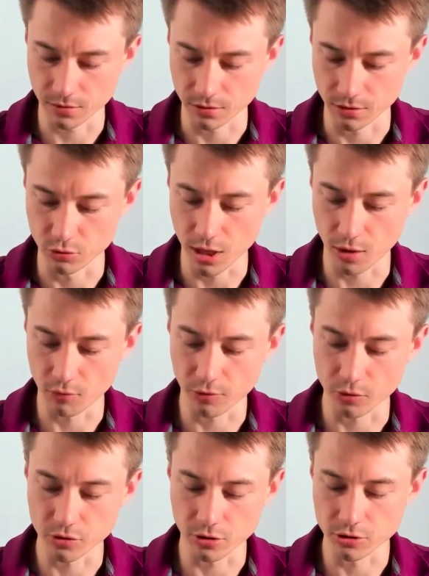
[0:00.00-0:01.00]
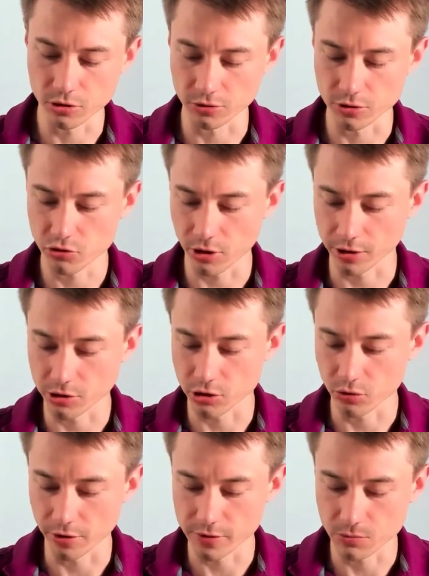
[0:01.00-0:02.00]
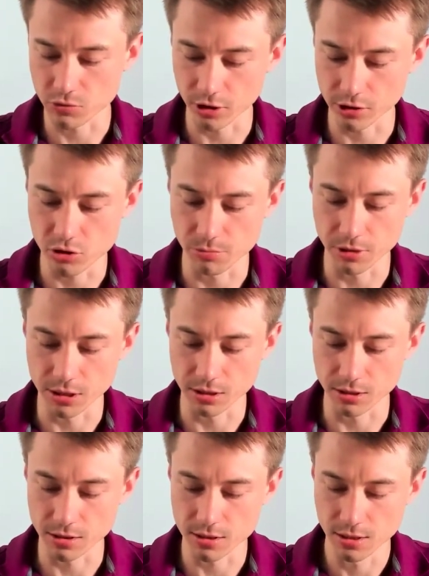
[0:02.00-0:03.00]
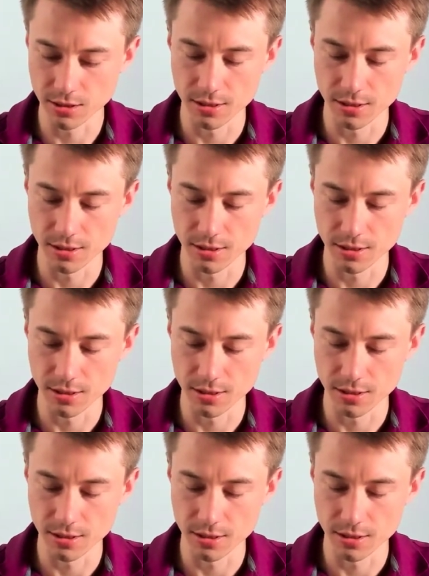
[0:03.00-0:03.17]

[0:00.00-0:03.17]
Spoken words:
now focus also on strategy, you have some strategy meetings,